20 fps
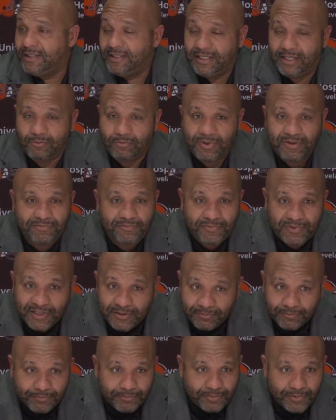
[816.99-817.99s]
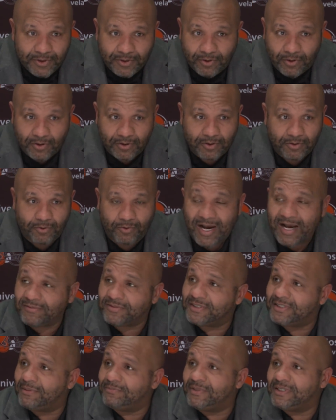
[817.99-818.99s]
that we can, you know,
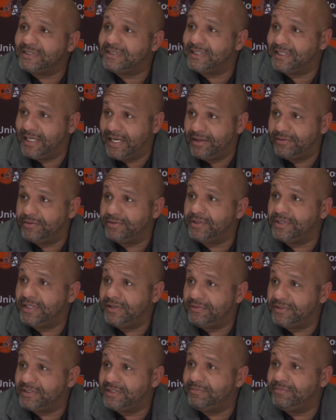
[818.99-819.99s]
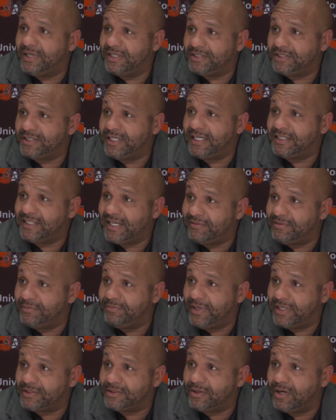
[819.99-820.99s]
craft something together to give us the best chance to have the
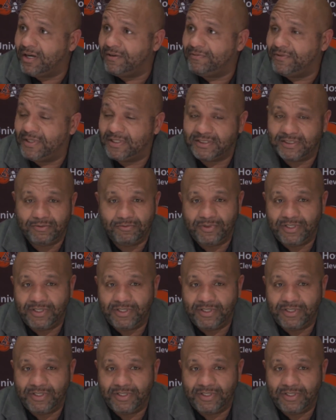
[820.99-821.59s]
best offense.